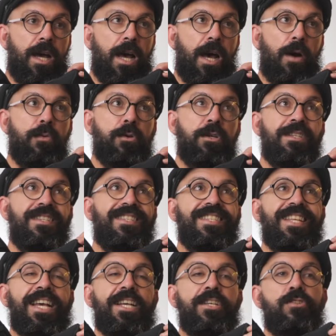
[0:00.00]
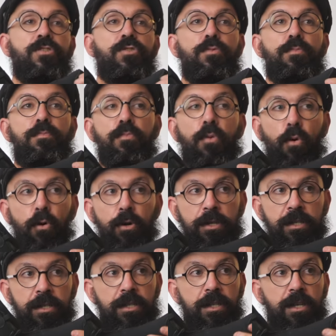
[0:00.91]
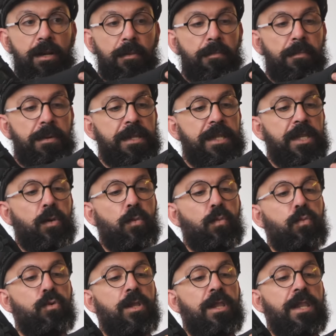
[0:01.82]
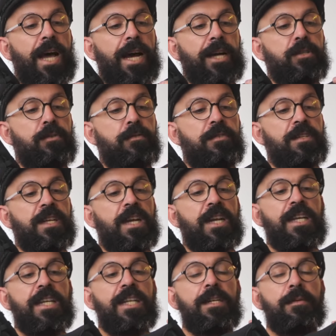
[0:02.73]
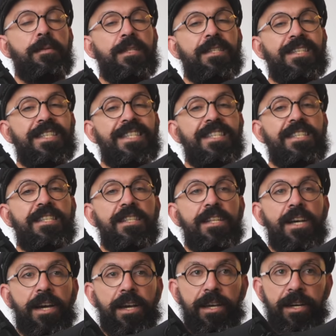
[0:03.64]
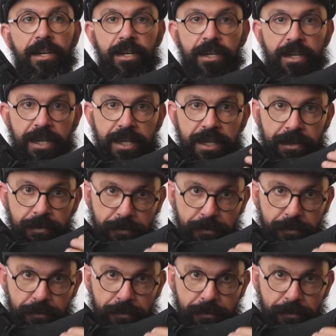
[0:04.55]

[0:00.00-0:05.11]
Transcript: I wouldn't say support, but they would like to feel a little bit snugger in the